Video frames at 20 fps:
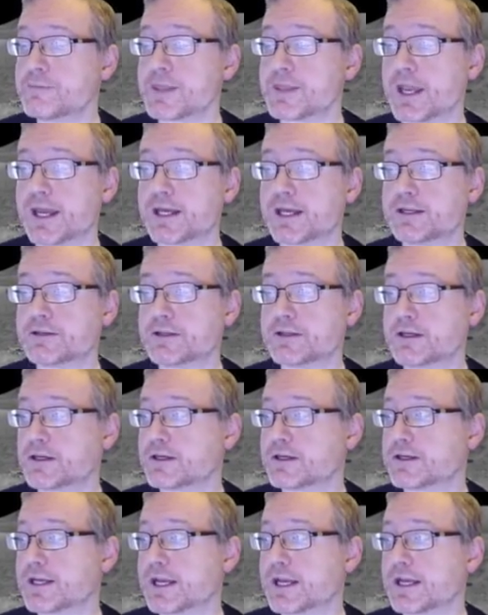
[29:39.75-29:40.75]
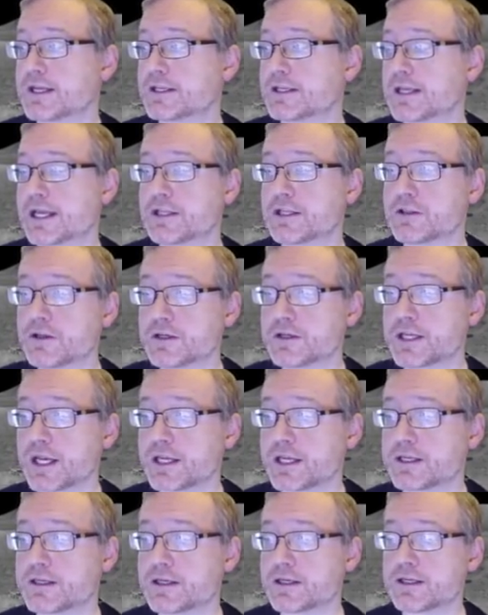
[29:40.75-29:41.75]
and a look
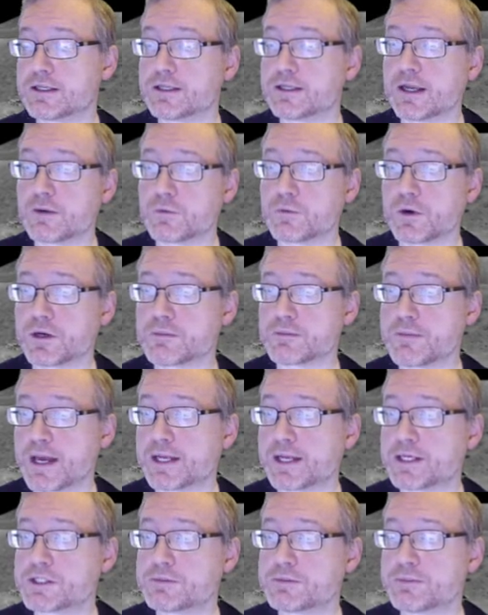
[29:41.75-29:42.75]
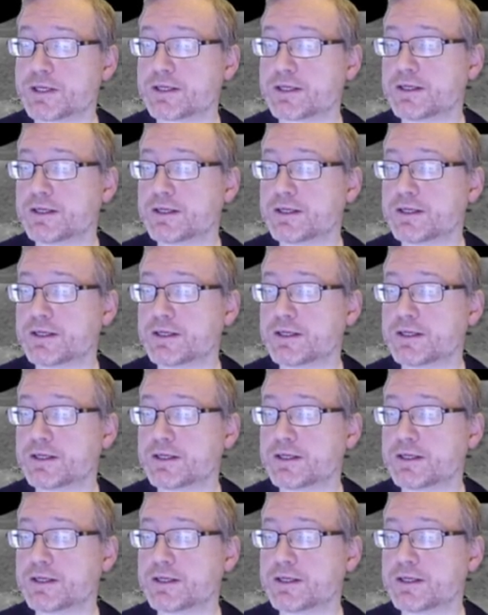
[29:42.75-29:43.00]
at network management